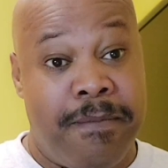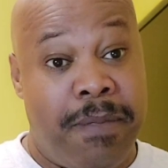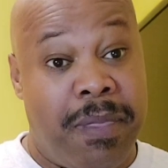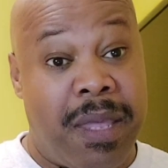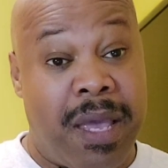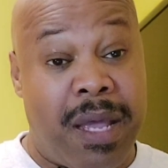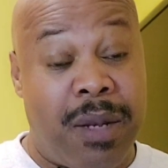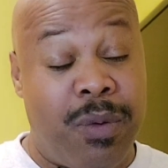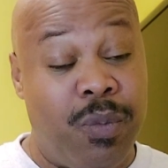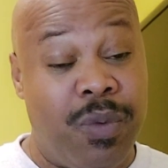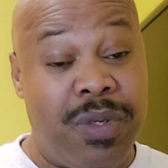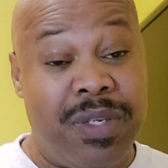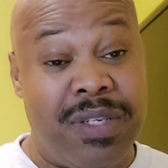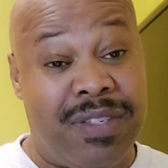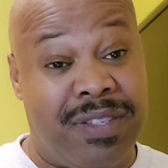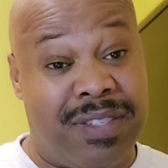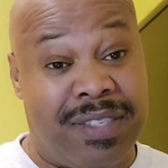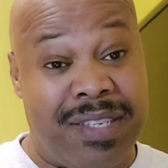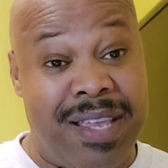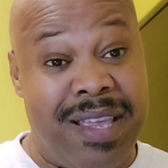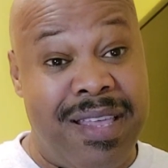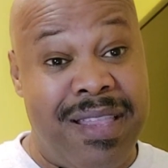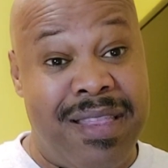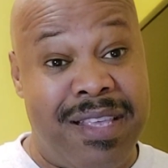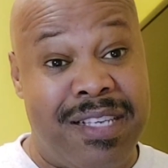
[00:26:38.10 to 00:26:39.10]
And we're
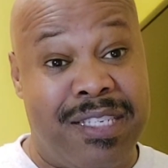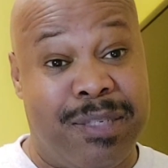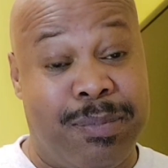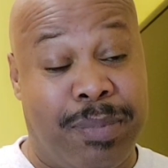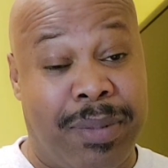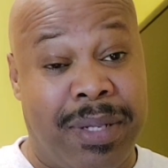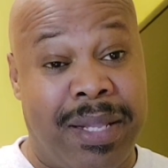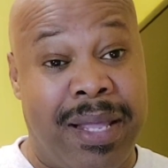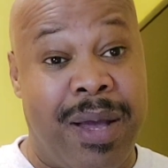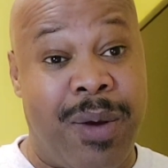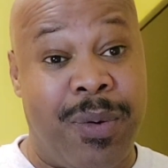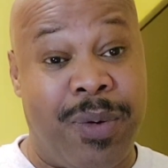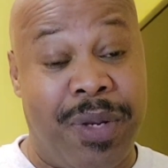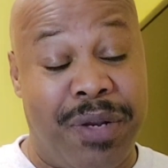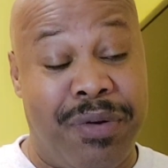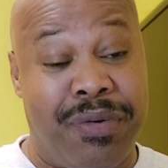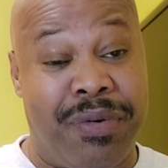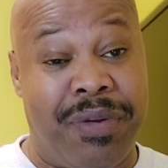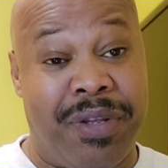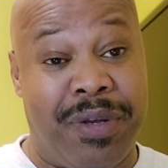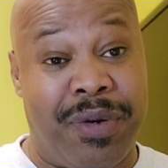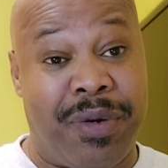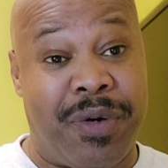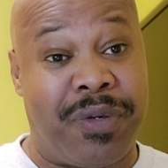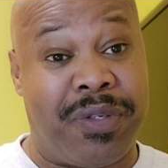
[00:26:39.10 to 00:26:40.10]
seeing this play out in
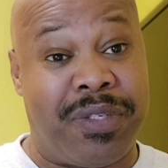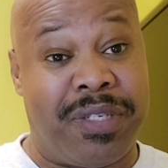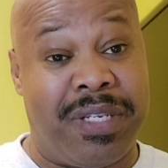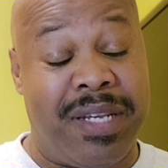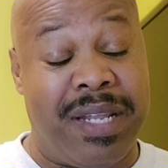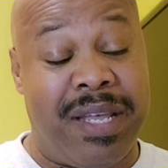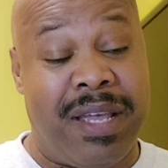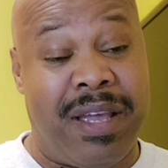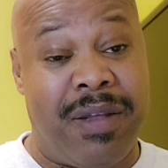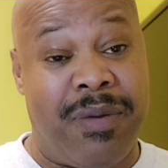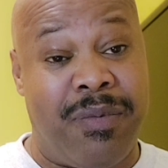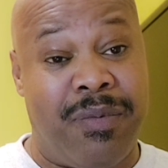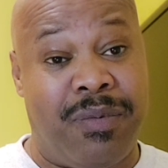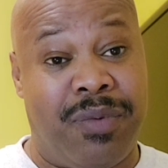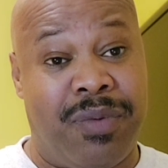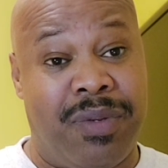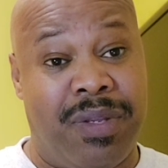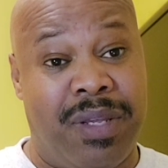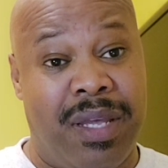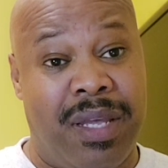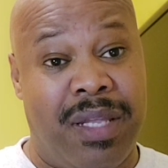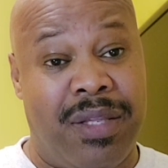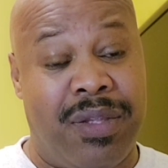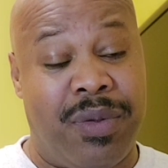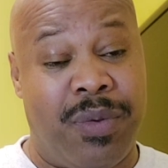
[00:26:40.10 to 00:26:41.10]

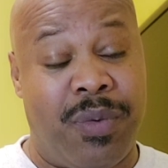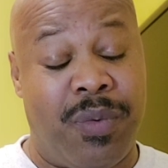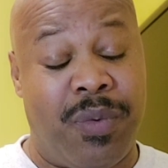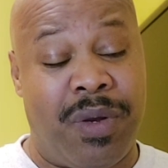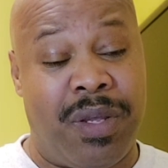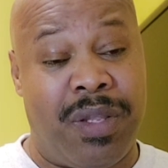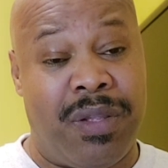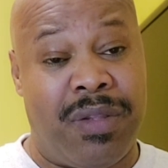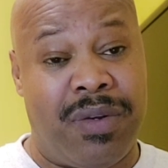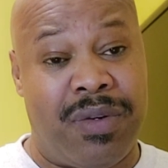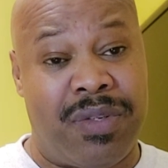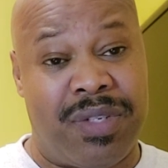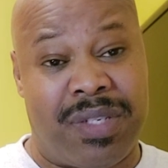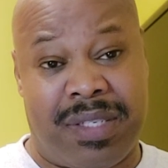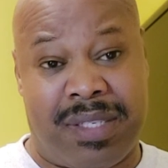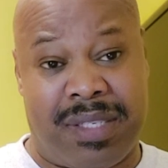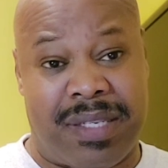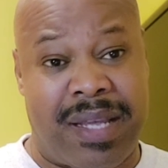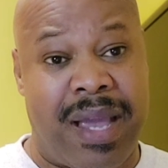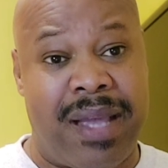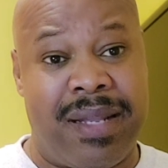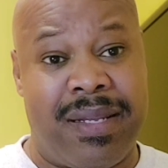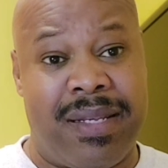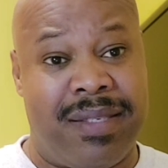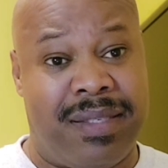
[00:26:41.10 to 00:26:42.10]
their
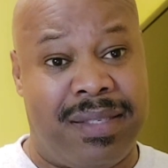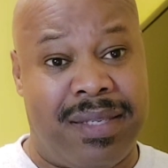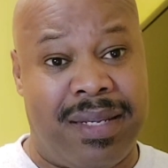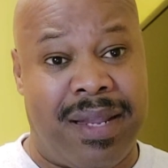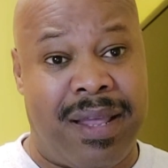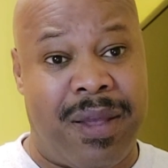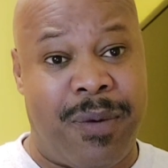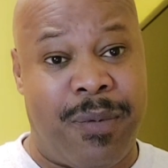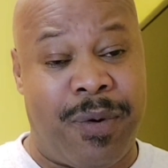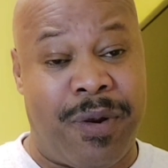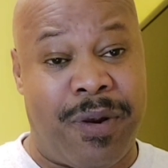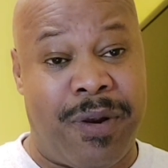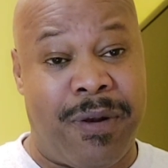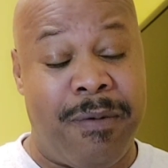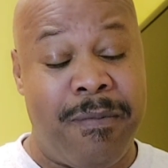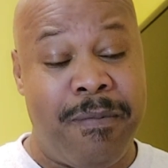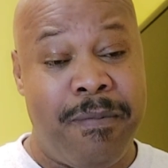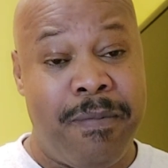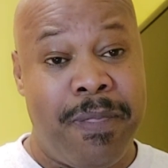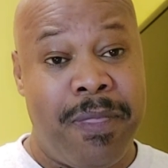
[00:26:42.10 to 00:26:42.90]
societies today, where